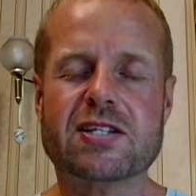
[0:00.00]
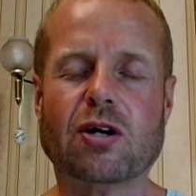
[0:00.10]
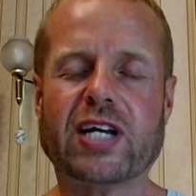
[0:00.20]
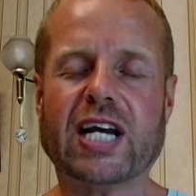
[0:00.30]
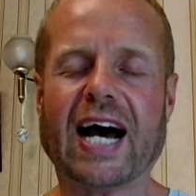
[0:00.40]

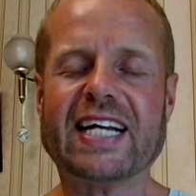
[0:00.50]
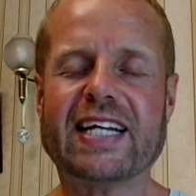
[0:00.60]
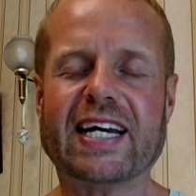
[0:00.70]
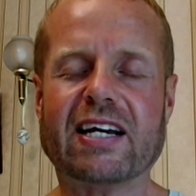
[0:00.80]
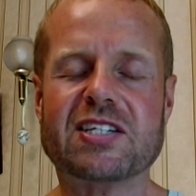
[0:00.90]
So the
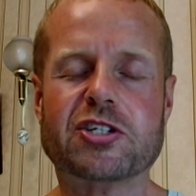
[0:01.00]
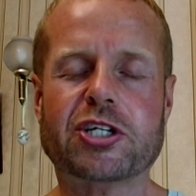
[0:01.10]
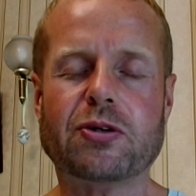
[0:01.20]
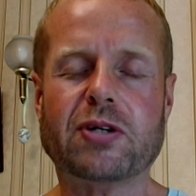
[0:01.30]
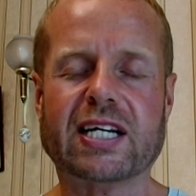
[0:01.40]
idea is
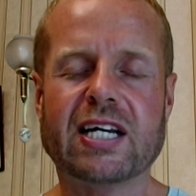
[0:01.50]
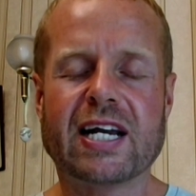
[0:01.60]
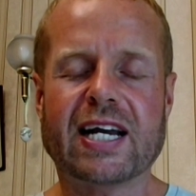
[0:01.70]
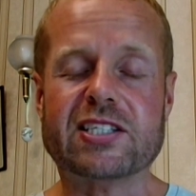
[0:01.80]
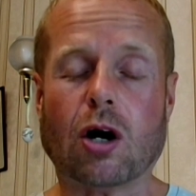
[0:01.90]
tuning,
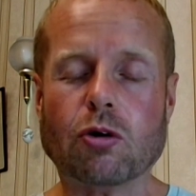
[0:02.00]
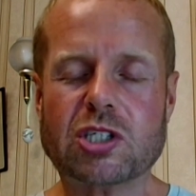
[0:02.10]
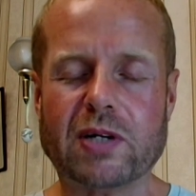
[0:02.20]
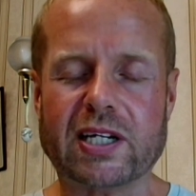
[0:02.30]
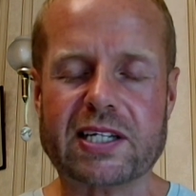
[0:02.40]
is
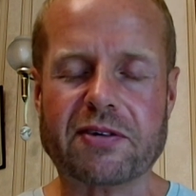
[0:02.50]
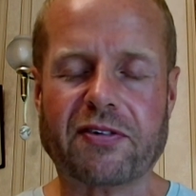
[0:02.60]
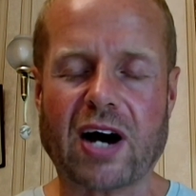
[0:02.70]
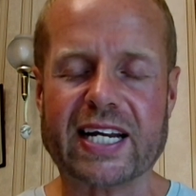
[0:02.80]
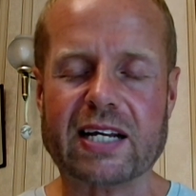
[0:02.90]
ultimately
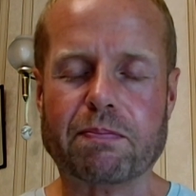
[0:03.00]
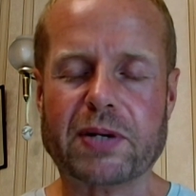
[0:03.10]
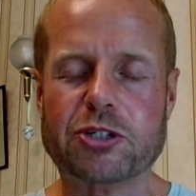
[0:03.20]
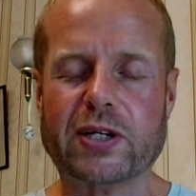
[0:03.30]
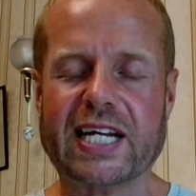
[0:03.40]
defining
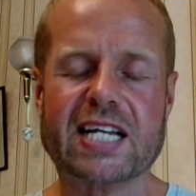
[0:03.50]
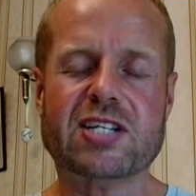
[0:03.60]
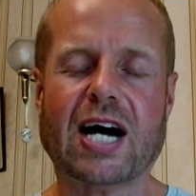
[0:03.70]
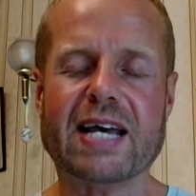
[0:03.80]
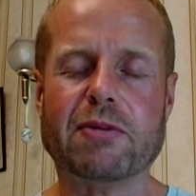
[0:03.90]
between
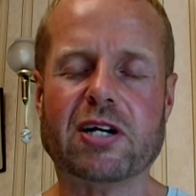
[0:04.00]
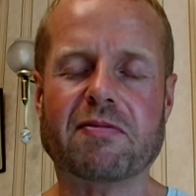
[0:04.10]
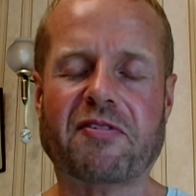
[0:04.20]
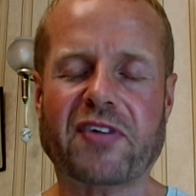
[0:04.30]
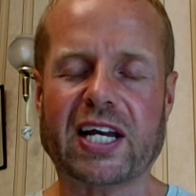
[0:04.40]
excitement
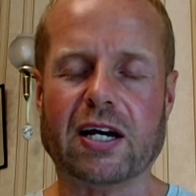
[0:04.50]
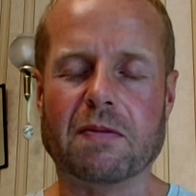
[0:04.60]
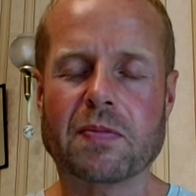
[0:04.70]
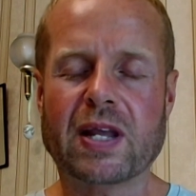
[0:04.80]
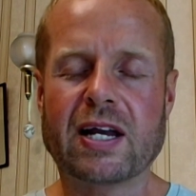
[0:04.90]
and fear.
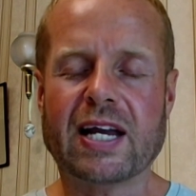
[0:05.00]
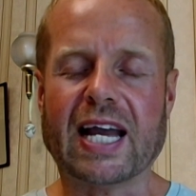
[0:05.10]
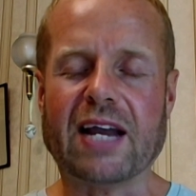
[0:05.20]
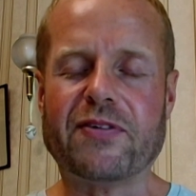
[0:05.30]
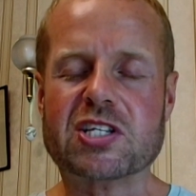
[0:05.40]

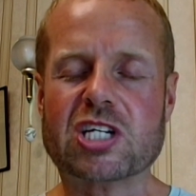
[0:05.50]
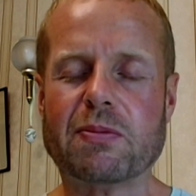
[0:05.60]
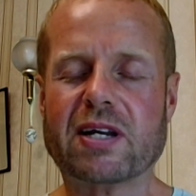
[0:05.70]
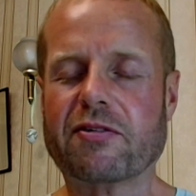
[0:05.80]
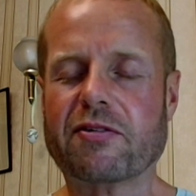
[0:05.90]
If it's
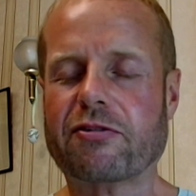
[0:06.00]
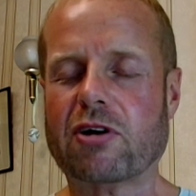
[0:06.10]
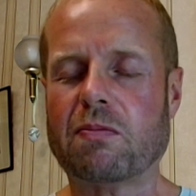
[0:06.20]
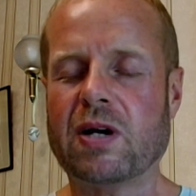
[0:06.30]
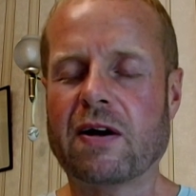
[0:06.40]
coming
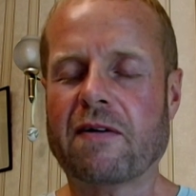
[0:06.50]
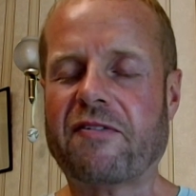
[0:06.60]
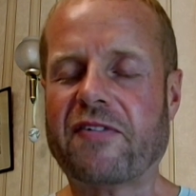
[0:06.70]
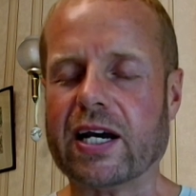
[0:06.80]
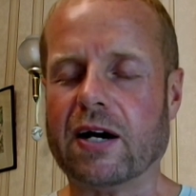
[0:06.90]
from
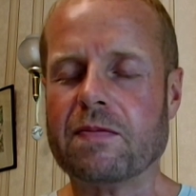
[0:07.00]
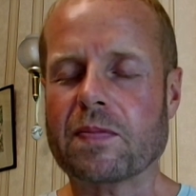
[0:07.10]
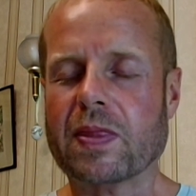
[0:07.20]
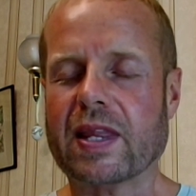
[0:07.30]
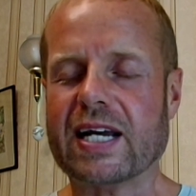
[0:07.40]
fear,
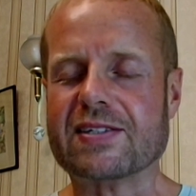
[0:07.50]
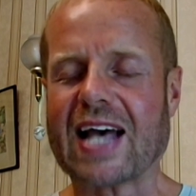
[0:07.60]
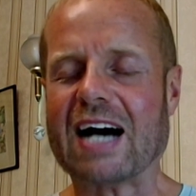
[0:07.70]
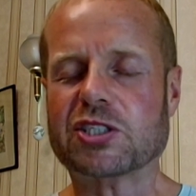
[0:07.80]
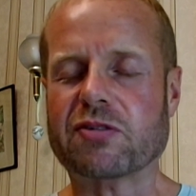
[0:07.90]
it's
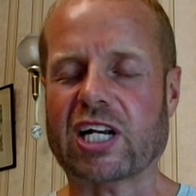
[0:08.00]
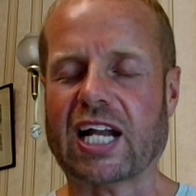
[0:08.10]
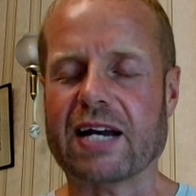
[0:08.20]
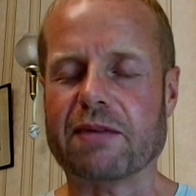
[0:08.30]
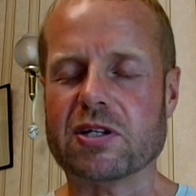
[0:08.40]
out of
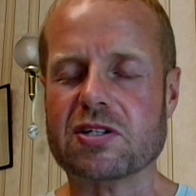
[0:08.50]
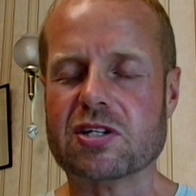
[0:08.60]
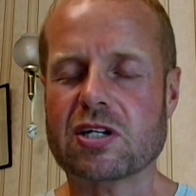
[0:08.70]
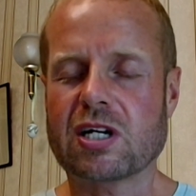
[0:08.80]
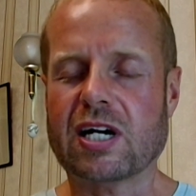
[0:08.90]
alignment
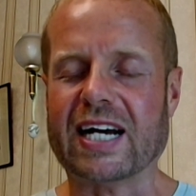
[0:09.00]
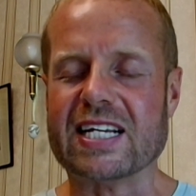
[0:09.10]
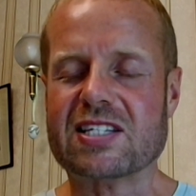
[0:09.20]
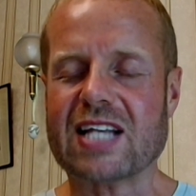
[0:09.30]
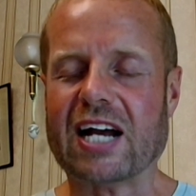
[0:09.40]
and
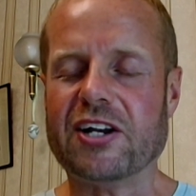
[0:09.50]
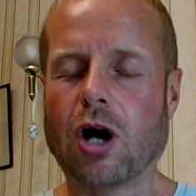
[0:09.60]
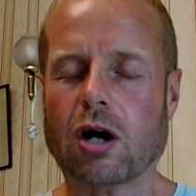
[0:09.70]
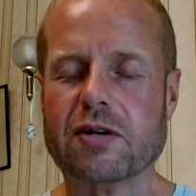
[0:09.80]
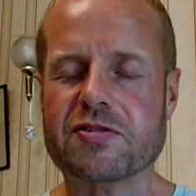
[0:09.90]
it's
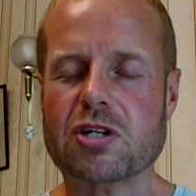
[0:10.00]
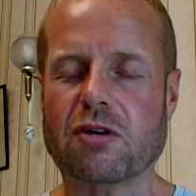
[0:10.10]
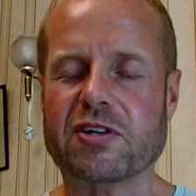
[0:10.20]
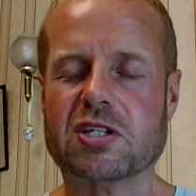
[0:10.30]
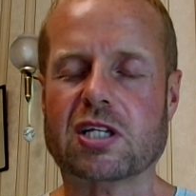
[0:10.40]
not of
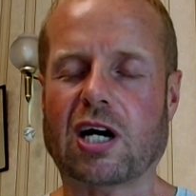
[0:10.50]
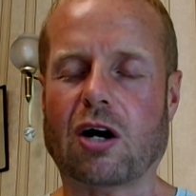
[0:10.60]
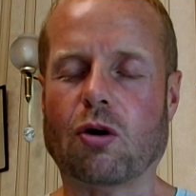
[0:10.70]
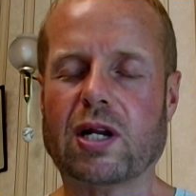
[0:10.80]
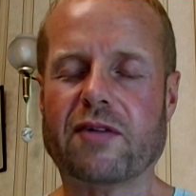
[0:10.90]
service to the
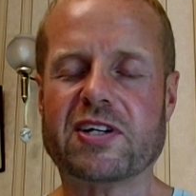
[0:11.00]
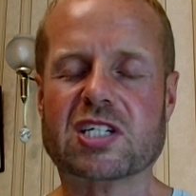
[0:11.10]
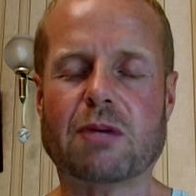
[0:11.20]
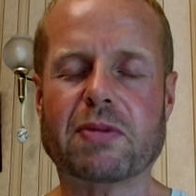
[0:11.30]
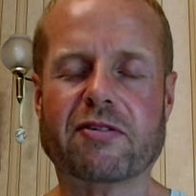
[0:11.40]
whole. If it's
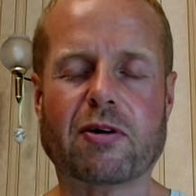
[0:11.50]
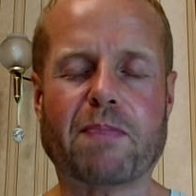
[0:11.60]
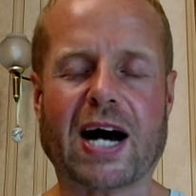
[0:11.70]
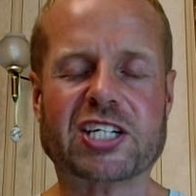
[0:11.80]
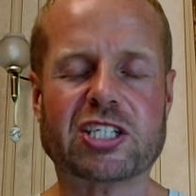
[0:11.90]
coming
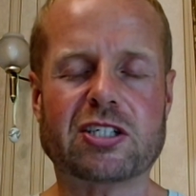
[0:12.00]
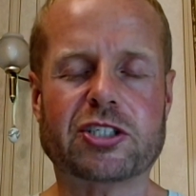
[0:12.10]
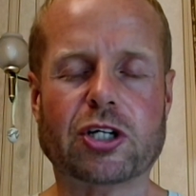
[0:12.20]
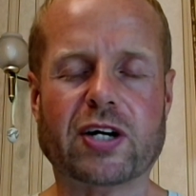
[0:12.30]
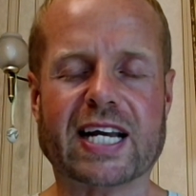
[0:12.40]
from
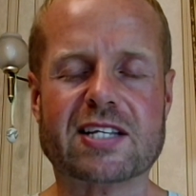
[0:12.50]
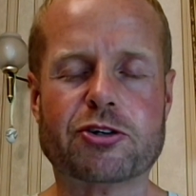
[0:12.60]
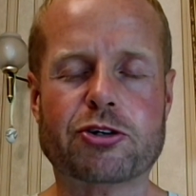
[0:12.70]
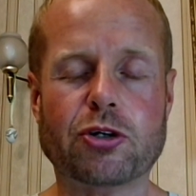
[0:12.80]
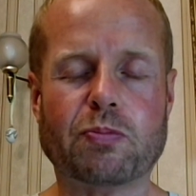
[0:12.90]
passion, joy,
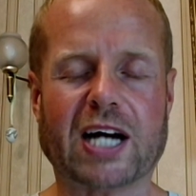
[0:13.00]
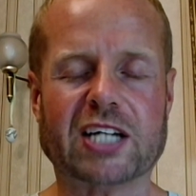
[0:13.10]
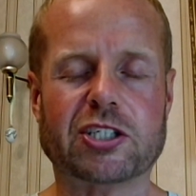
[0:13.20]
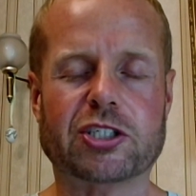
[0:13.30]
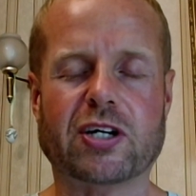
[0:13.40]
true
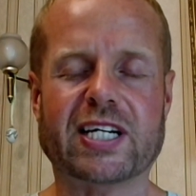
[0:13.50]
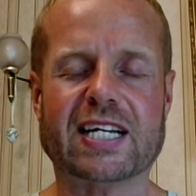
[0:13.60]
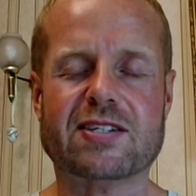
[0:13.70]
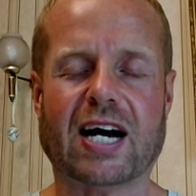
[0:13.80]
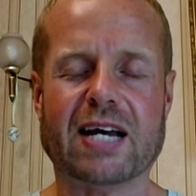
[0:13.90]
passion, joy, and
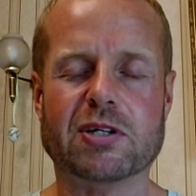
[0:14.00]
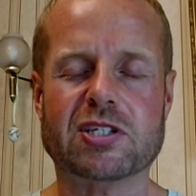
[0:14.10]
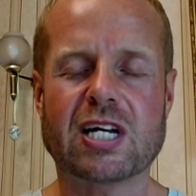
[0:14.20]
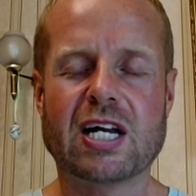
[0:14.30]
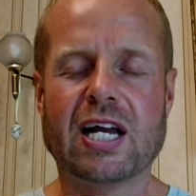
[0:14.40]

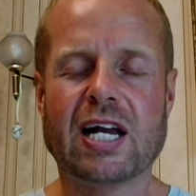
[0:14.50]
excitement,